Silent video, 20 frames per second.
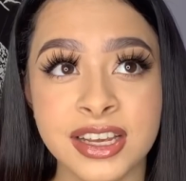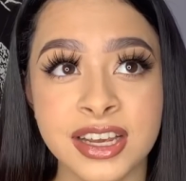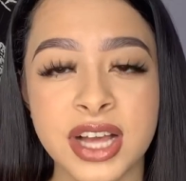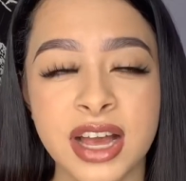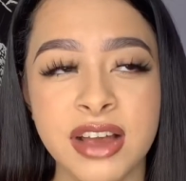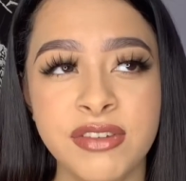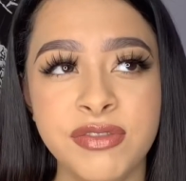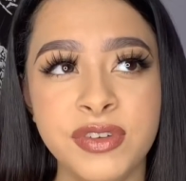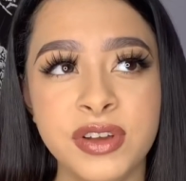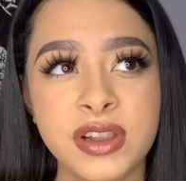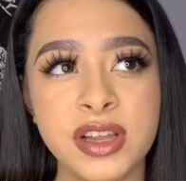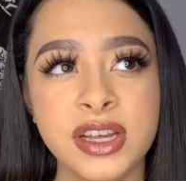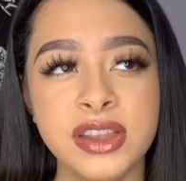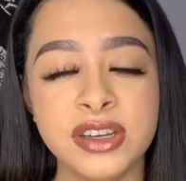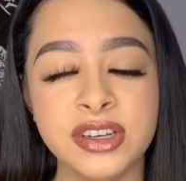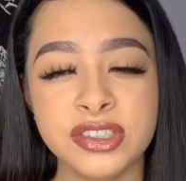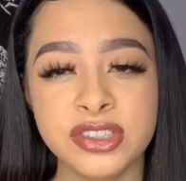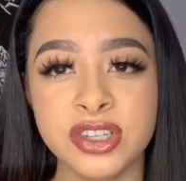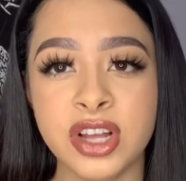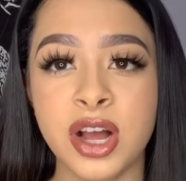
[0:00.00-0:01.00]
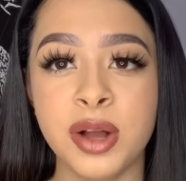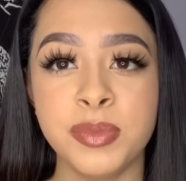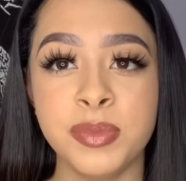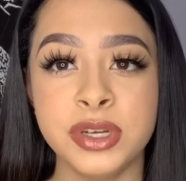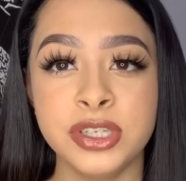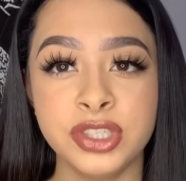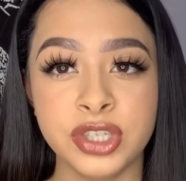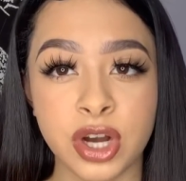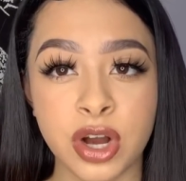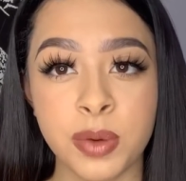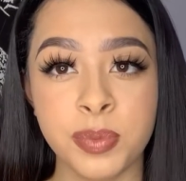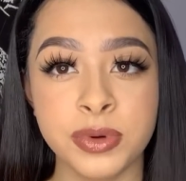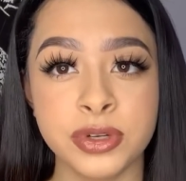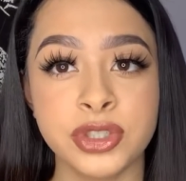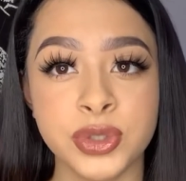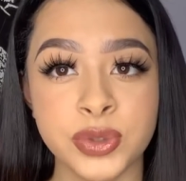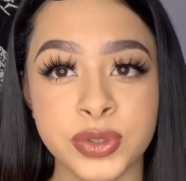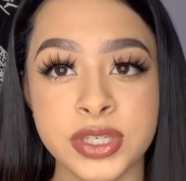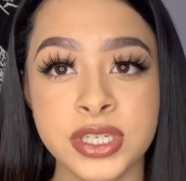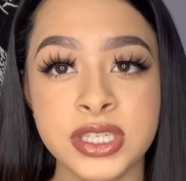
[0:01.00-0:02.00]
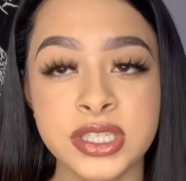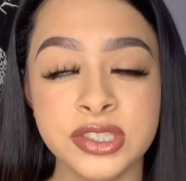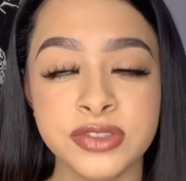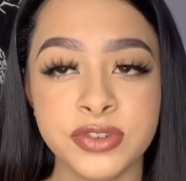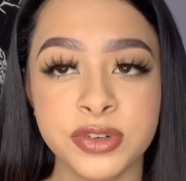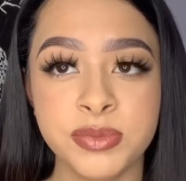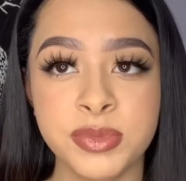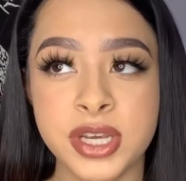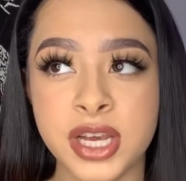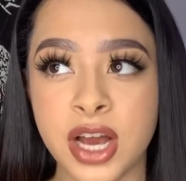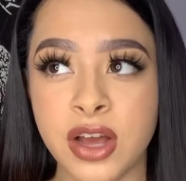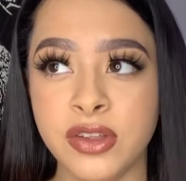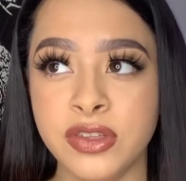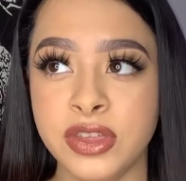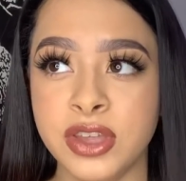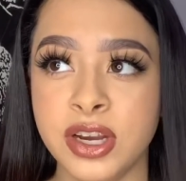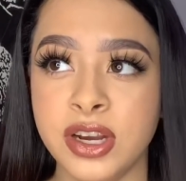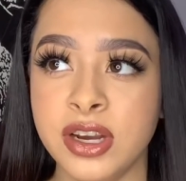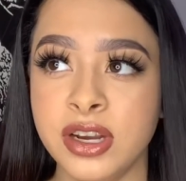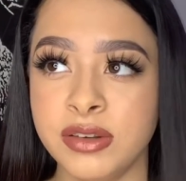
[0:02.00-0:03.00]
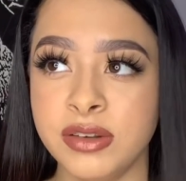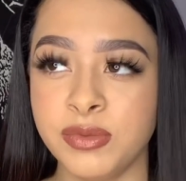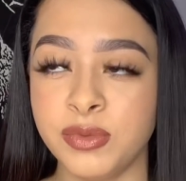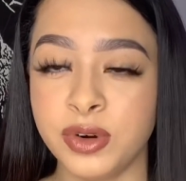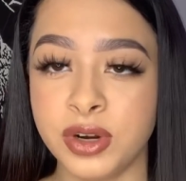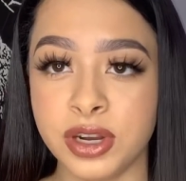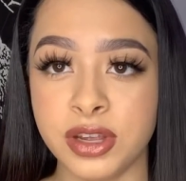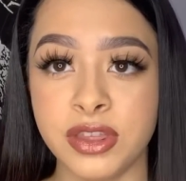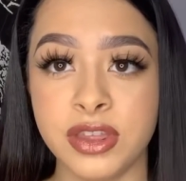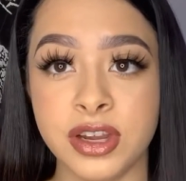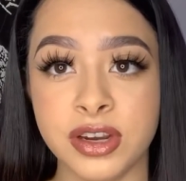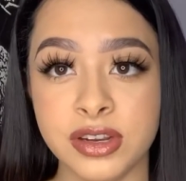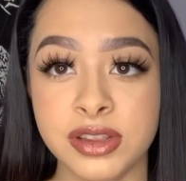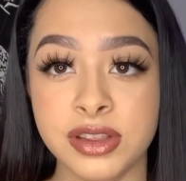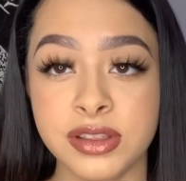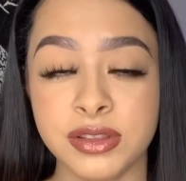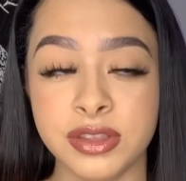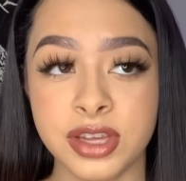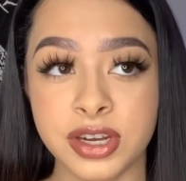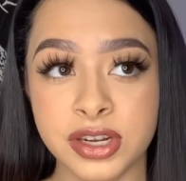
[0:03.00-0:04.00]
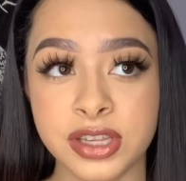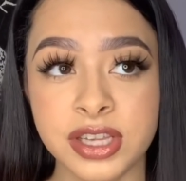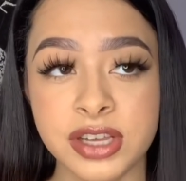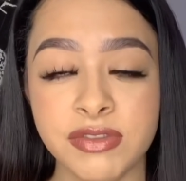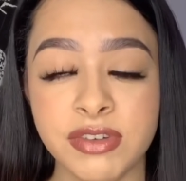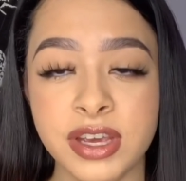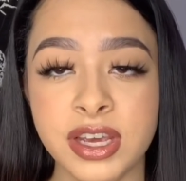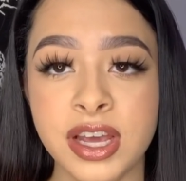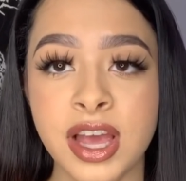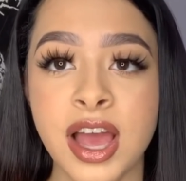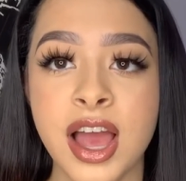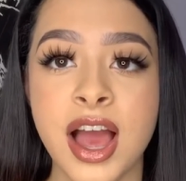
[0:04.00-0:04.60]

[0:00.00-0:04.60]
I feel like there's not much opportunities for me out there where they're living.